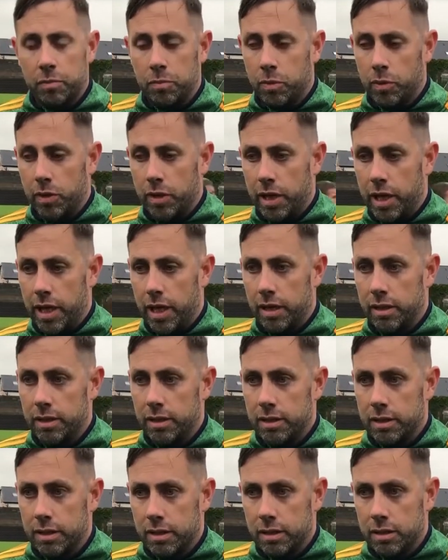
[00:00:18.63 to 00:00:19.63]
But uh,
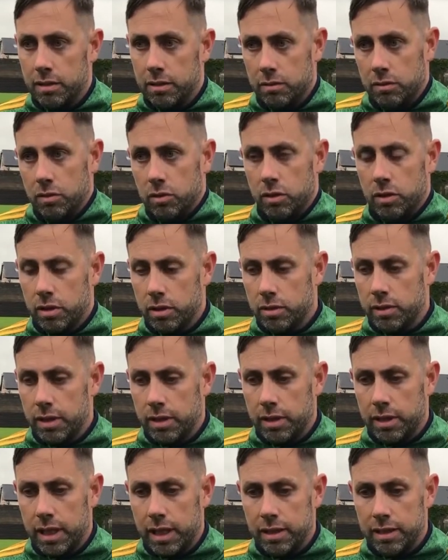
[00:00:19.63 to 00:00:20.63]
look,
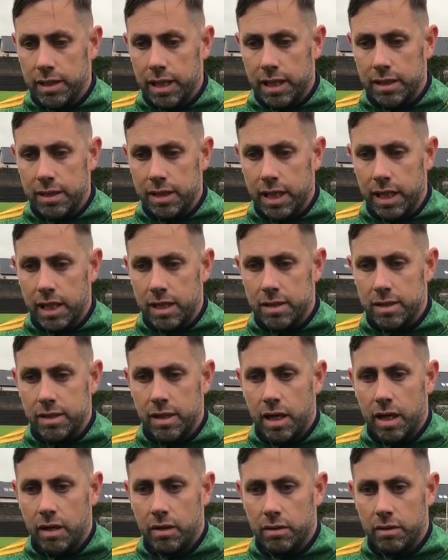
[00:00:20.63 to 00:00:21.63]
the Gal- Galtee Gaels
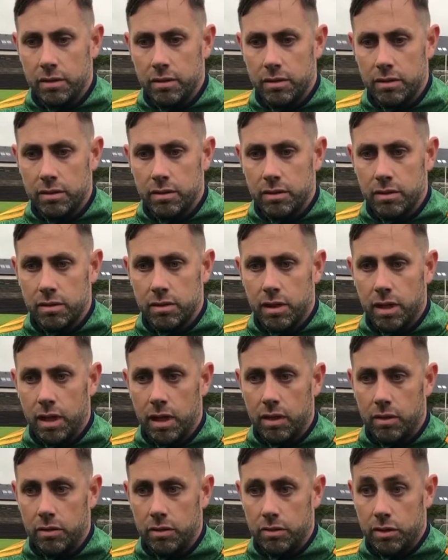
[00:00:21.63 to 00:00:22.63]
are,
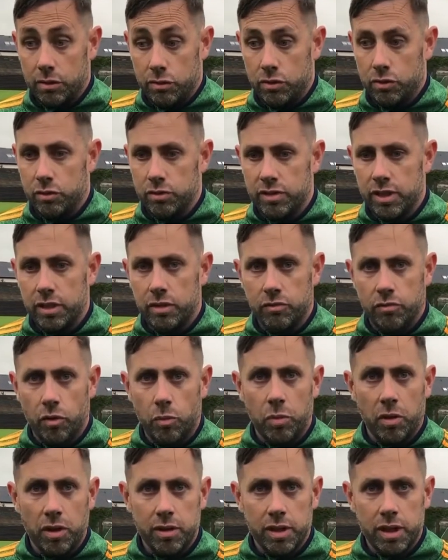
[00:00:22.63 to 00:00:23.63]
are they're a senior
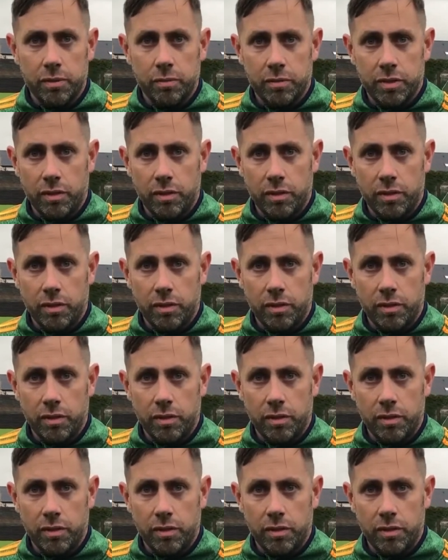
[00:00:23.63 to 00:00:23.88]
football team.